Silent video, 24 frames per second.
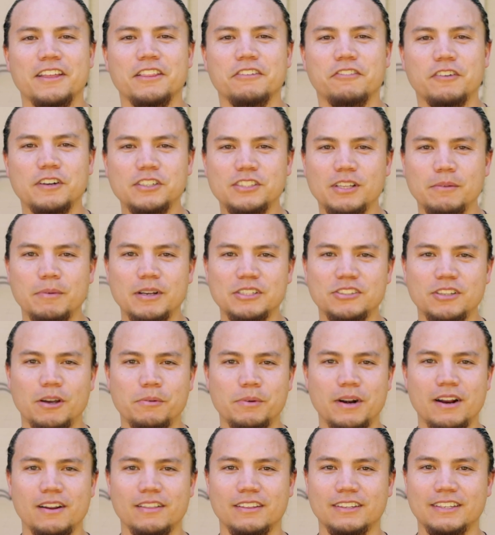And the first time I saw
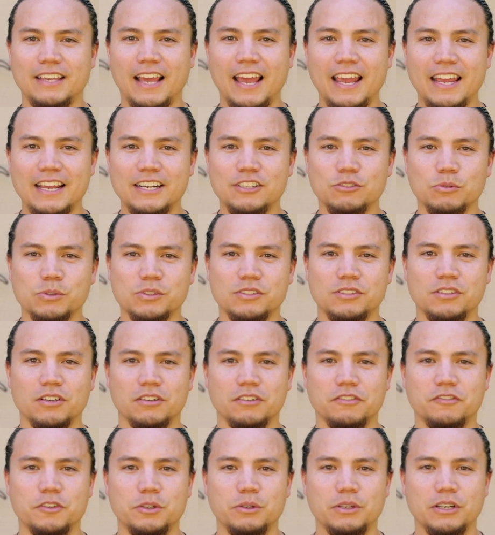one out of the cage wasn't
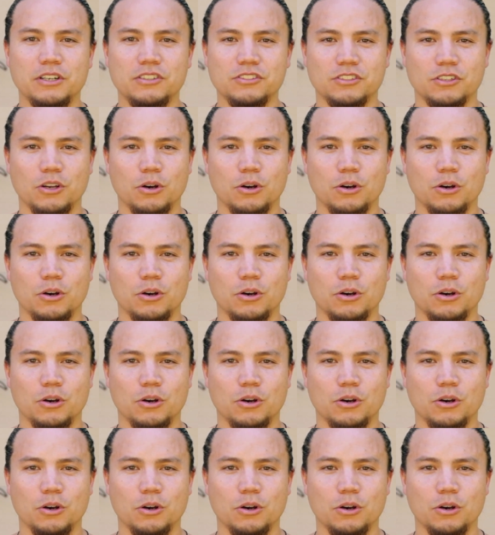until a few years